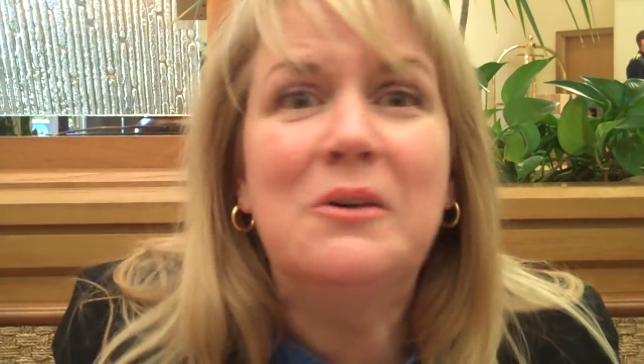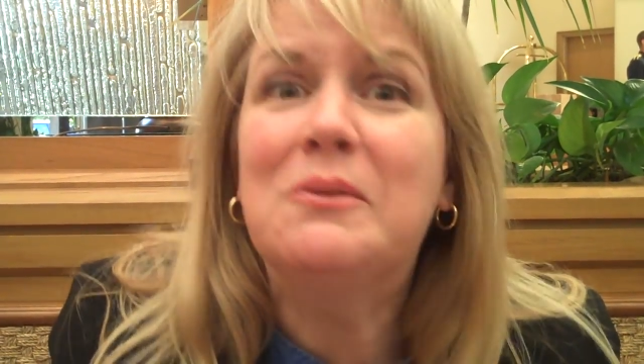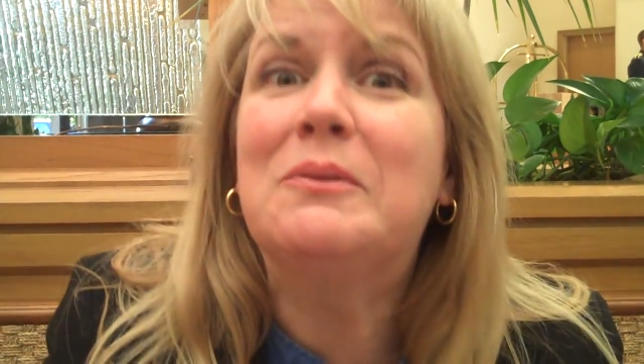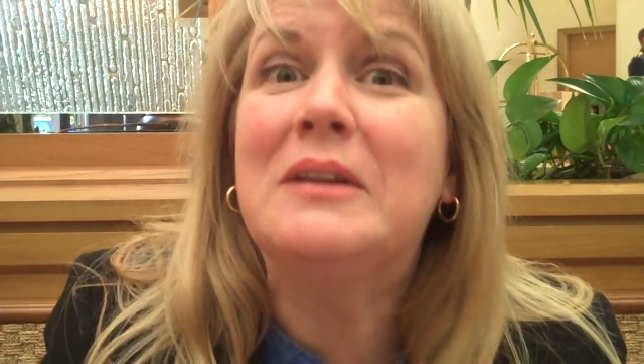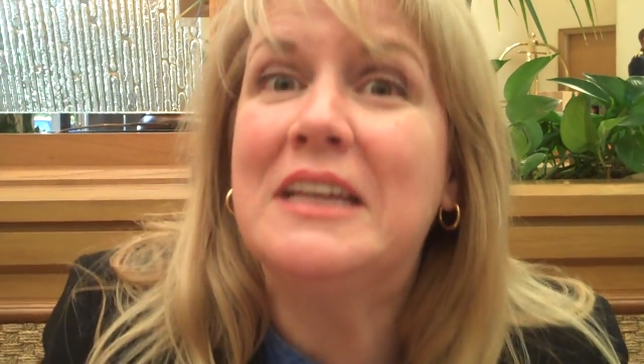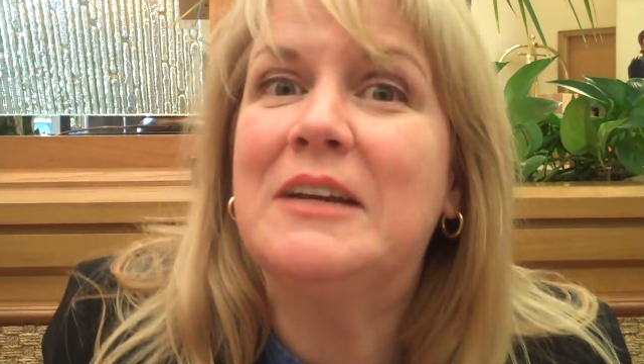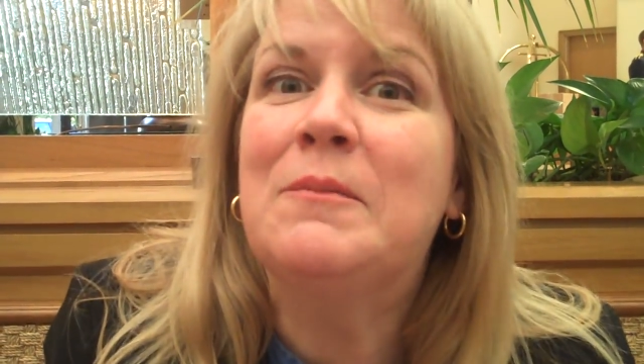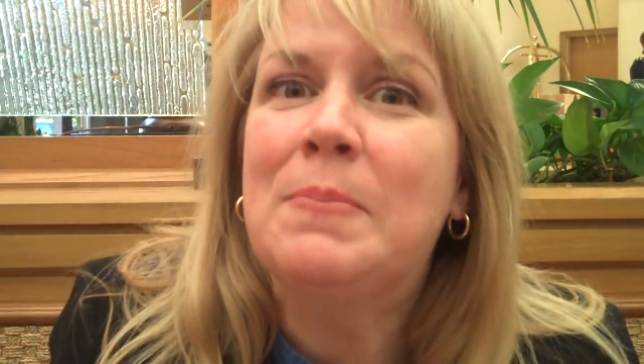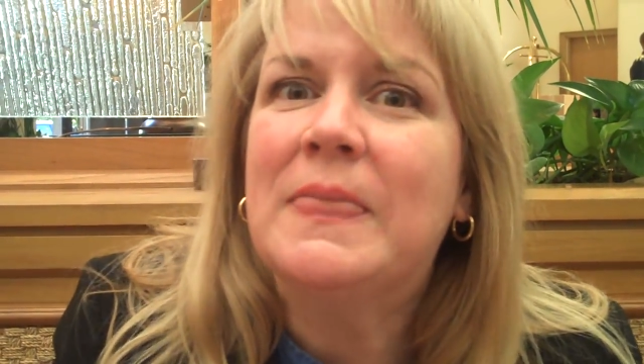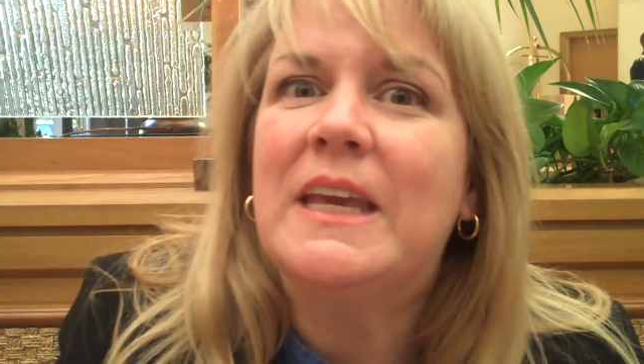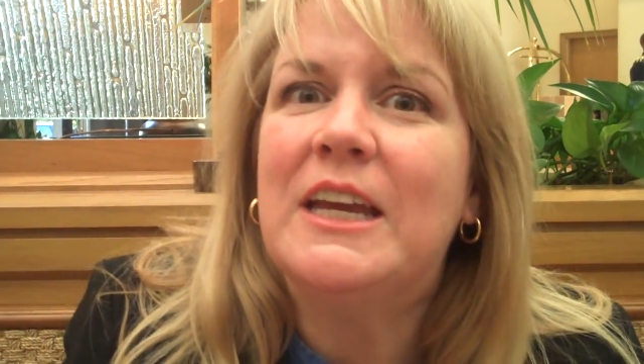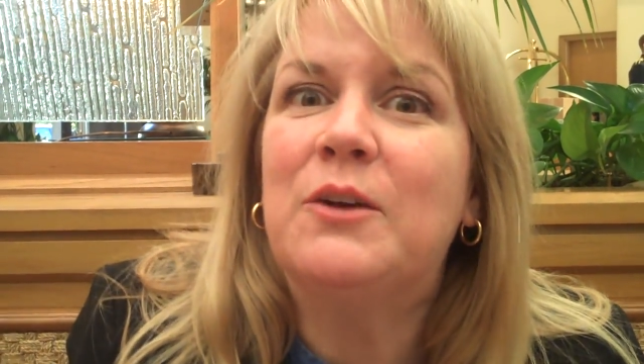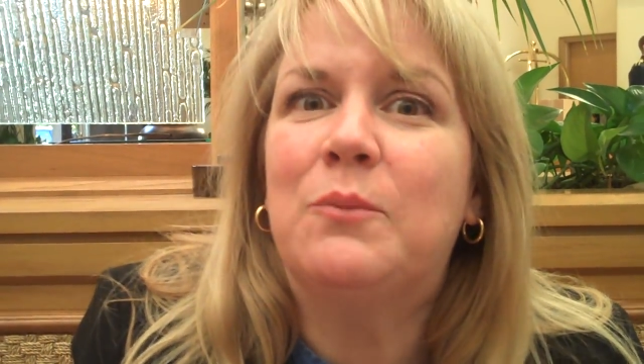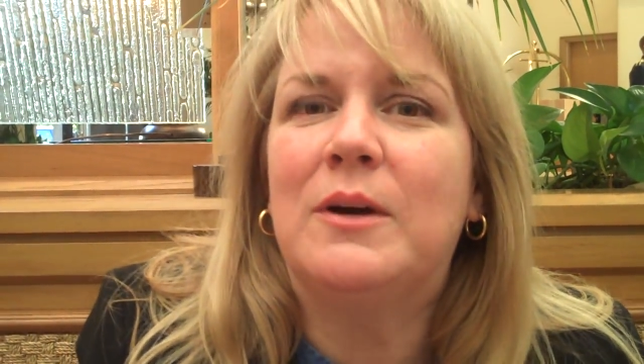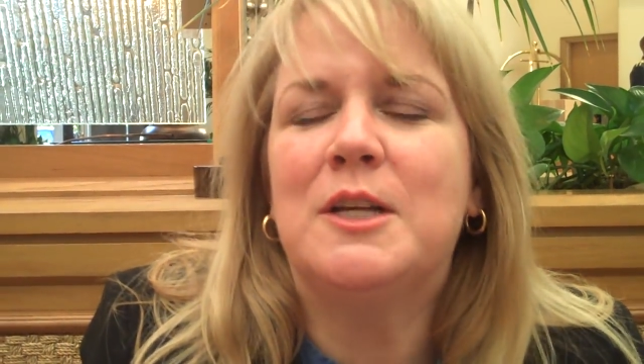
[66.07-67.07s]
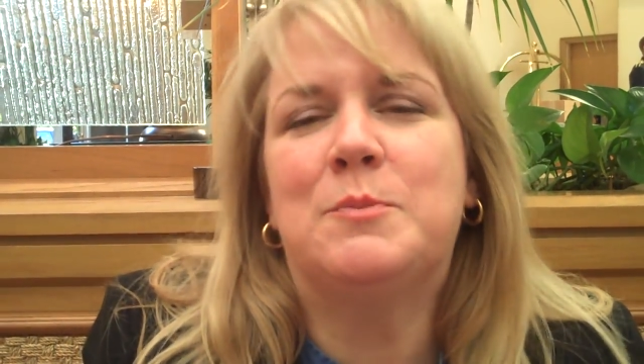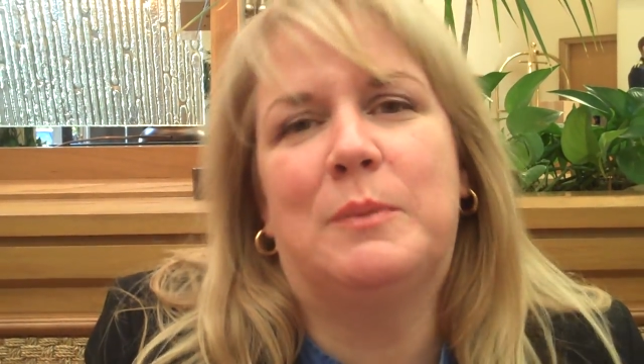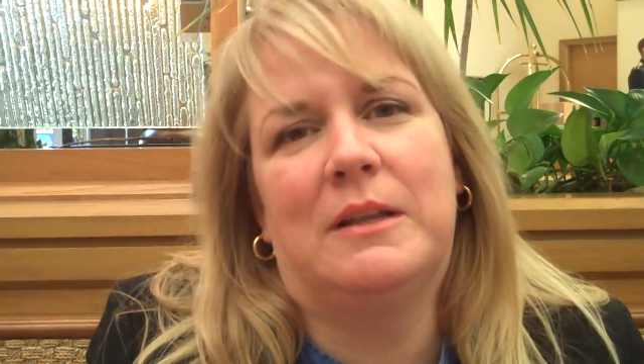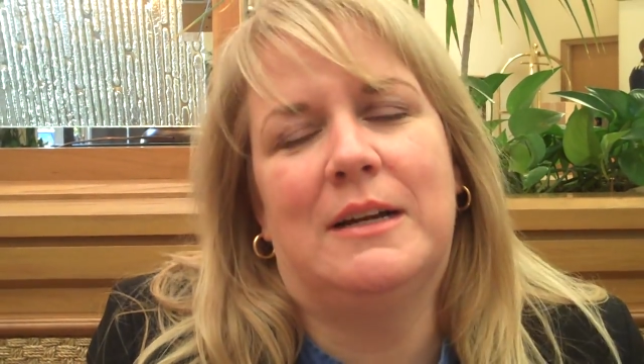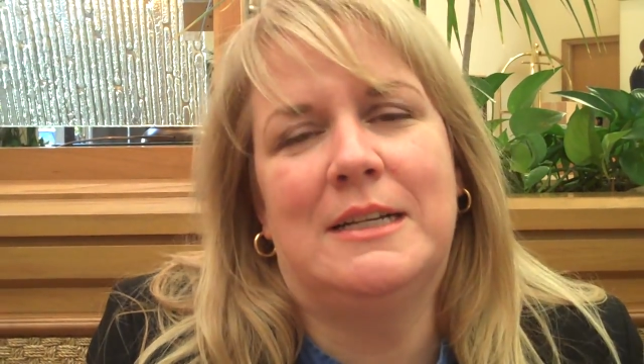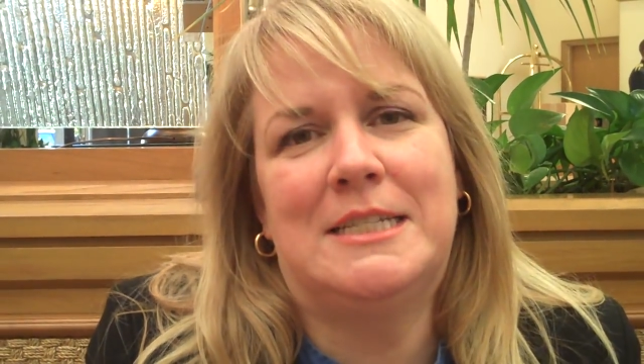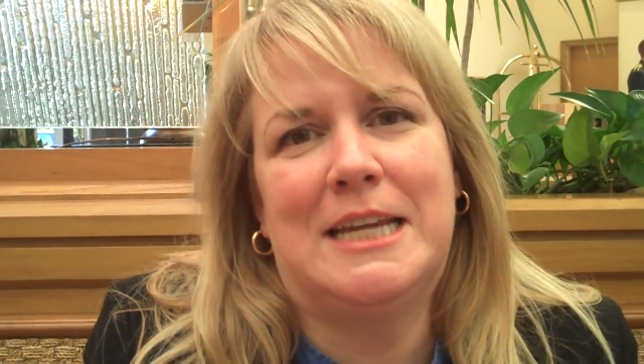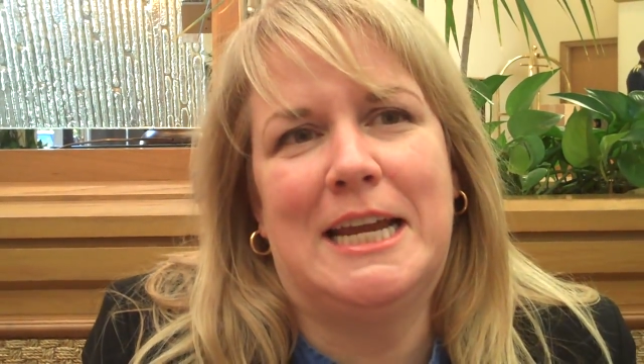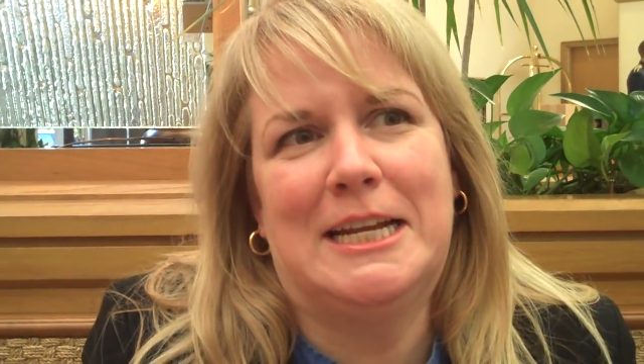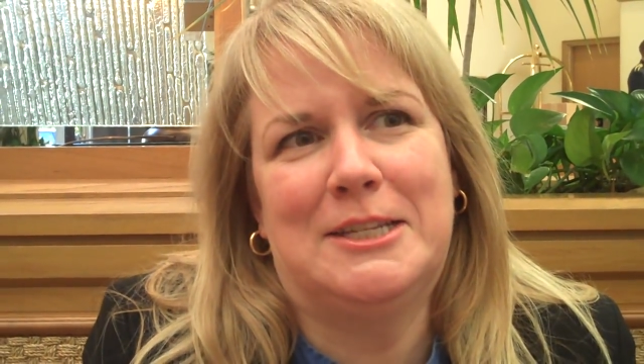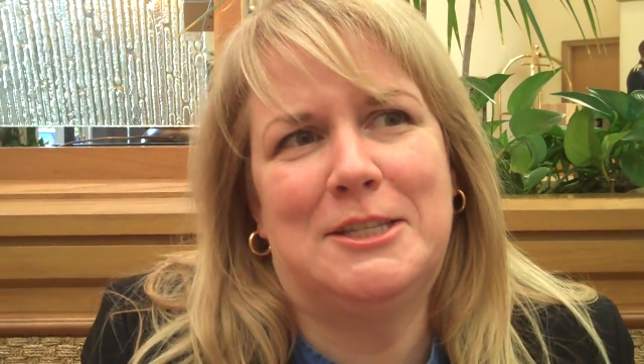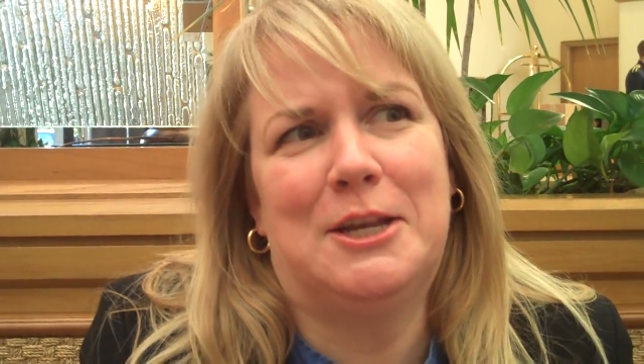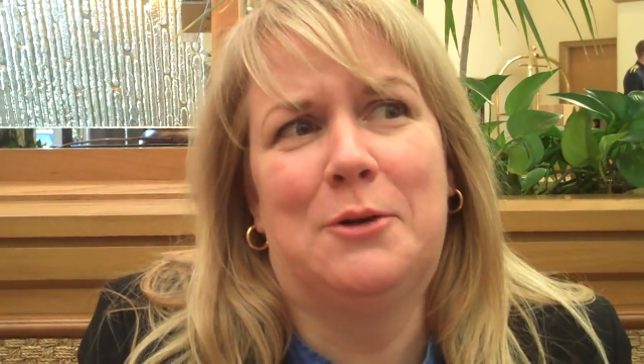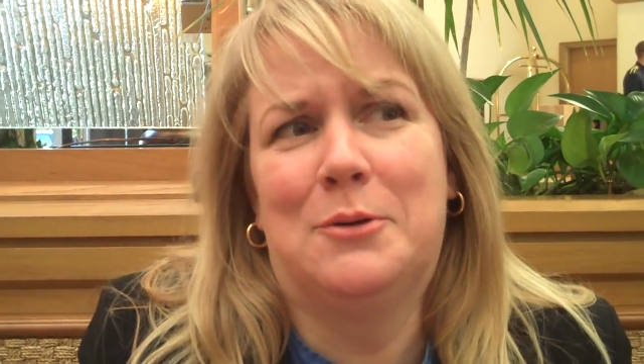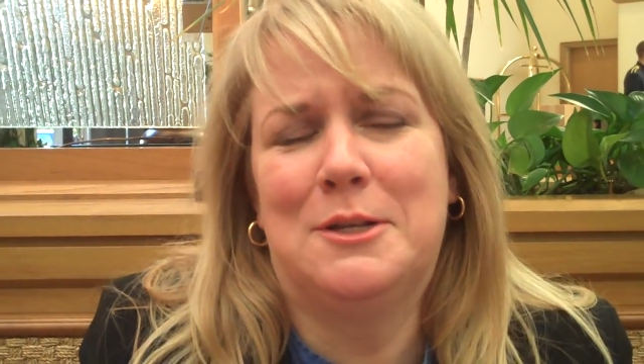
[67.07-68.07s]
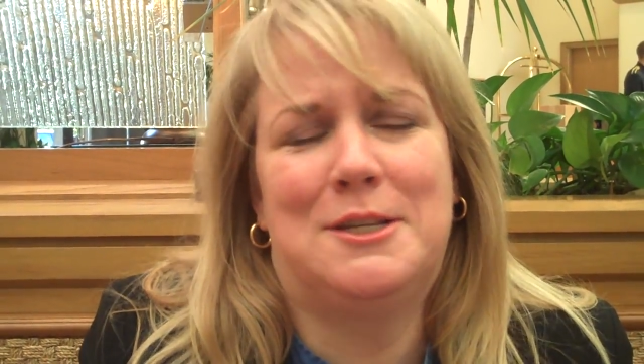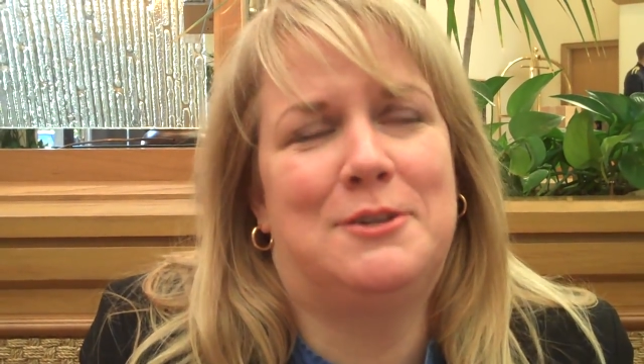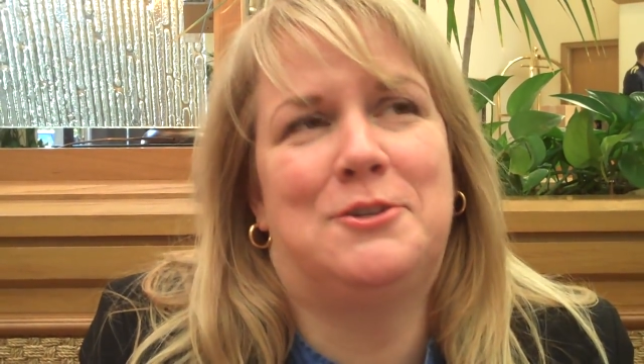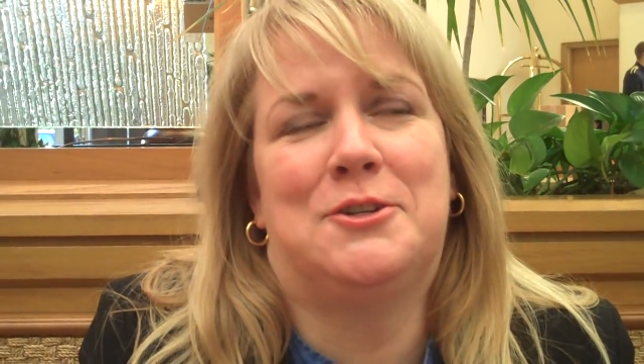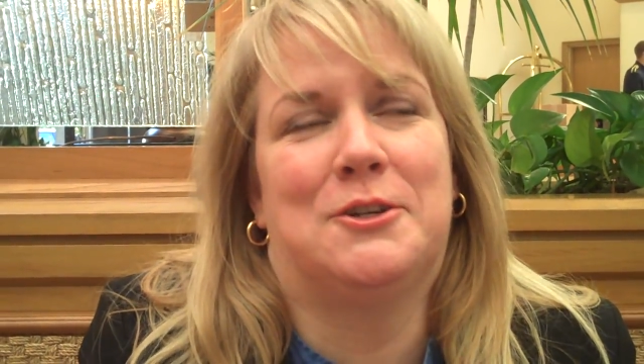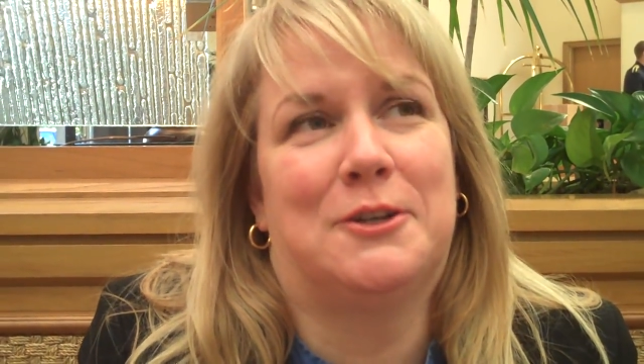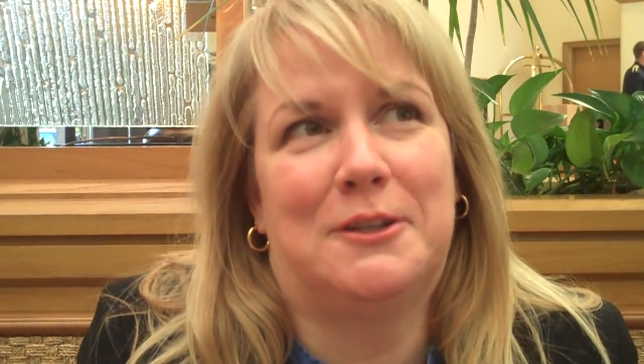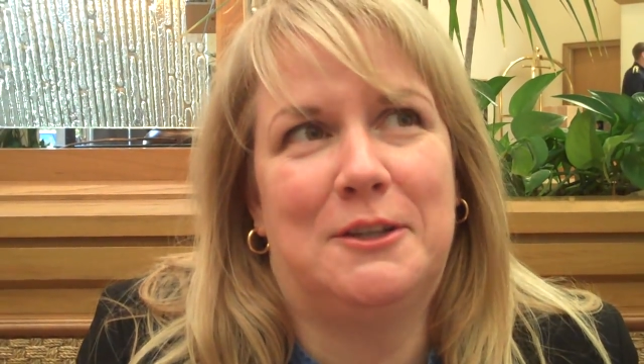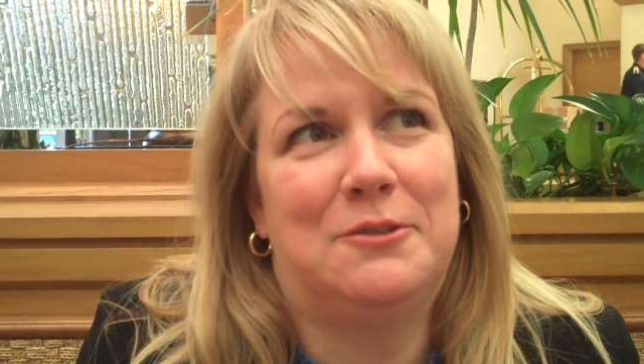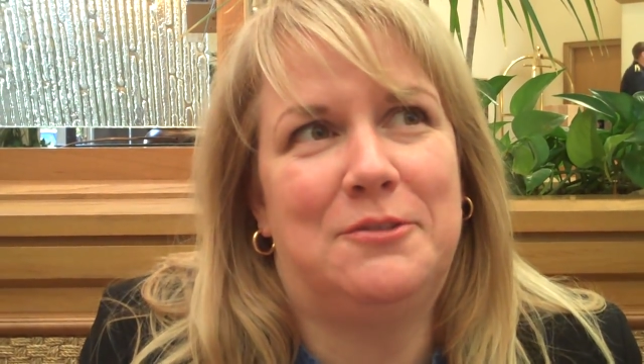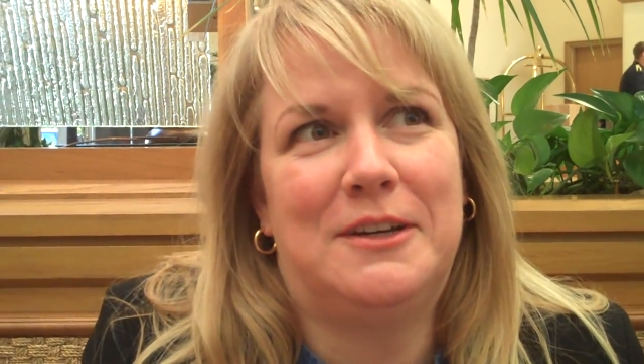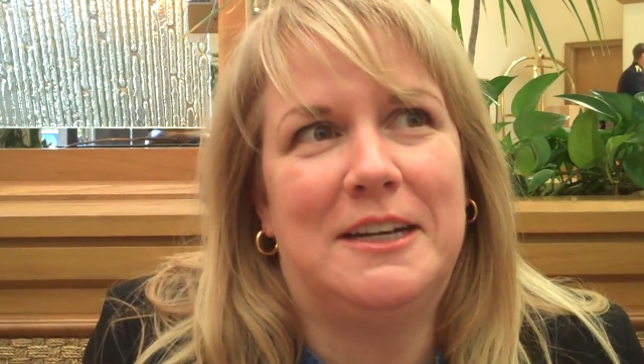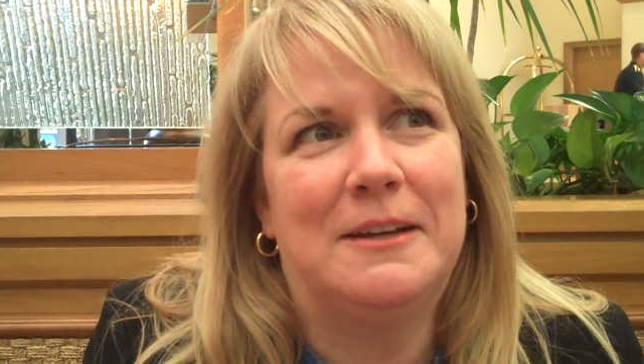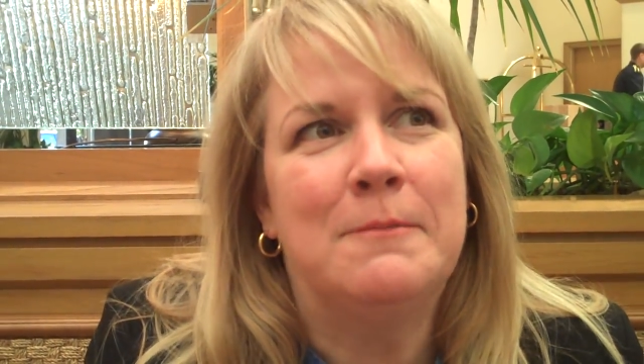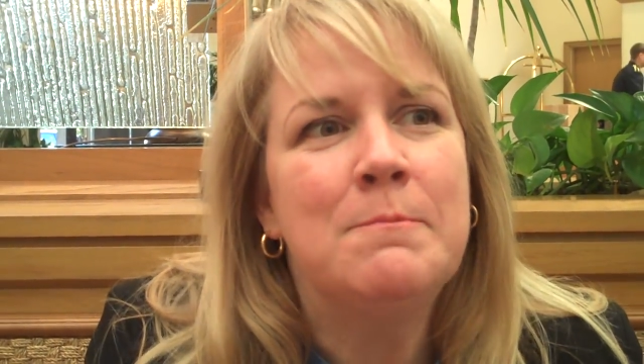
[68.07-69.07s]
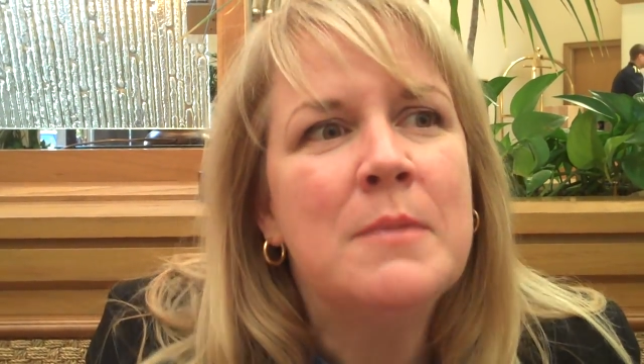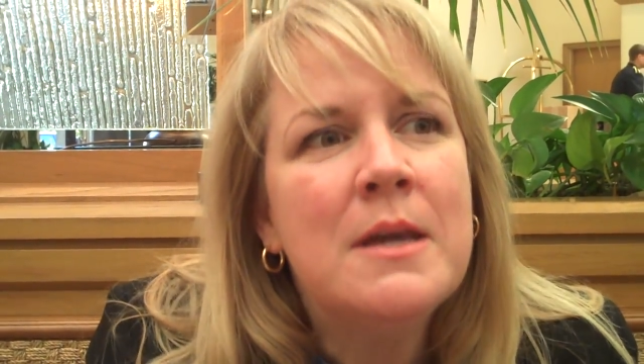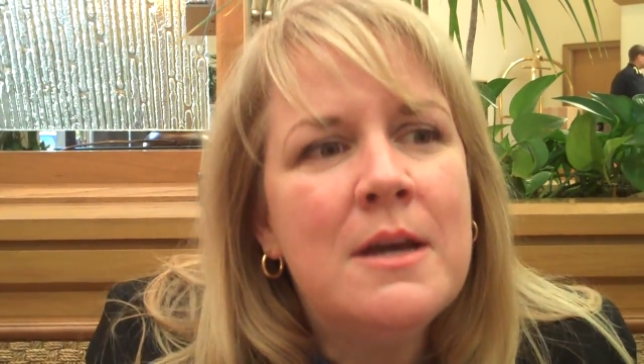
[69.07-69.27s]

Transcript: Really, it was blind dates. It was hysterically funny.